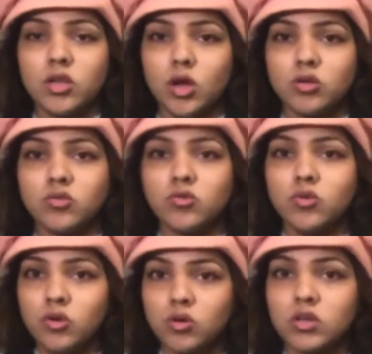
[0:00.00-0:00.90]
lot to
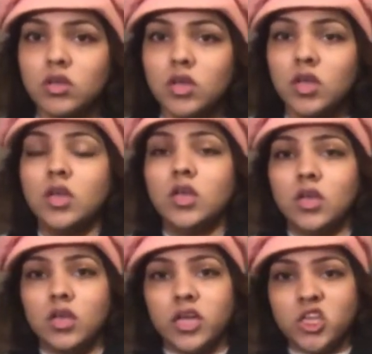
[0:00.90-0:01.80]
look
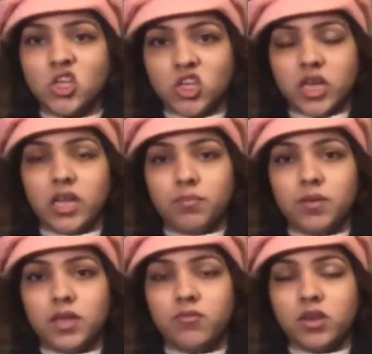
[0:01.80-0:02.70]
in shape,
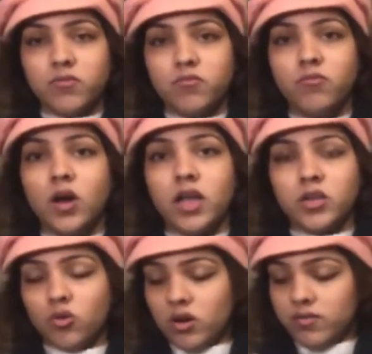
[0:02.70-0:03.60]
even if while
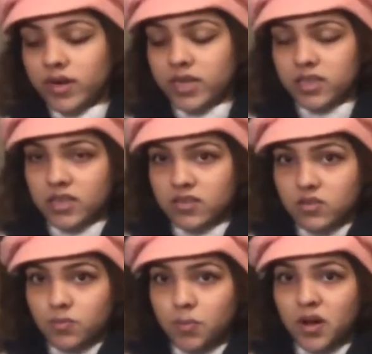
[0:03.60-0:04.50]
you are wearing
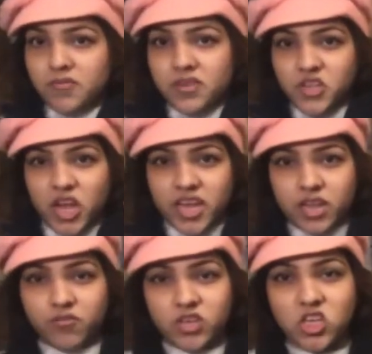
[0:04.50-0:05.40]
this puffed
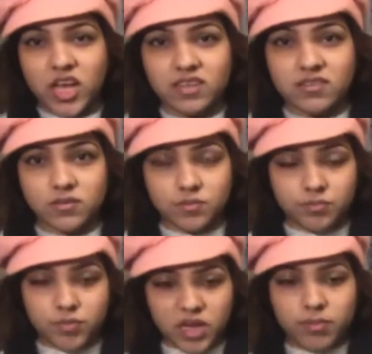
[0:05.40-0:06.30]
jacket, which has
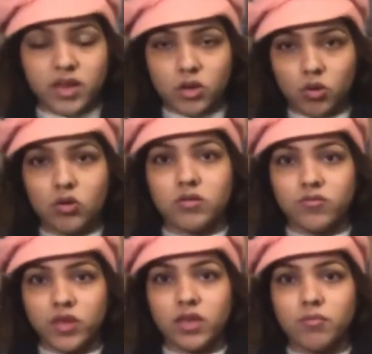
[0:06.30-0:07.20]
made me look
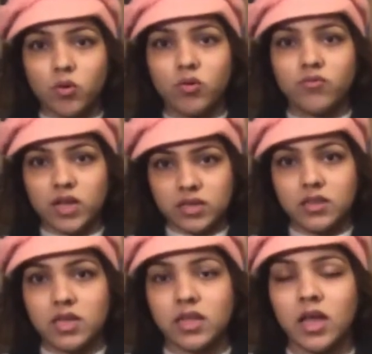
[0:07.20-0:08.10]
way more fatter
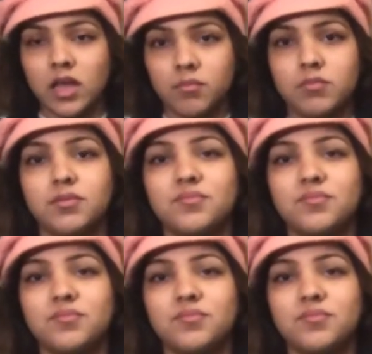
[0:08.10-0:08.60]
than I am.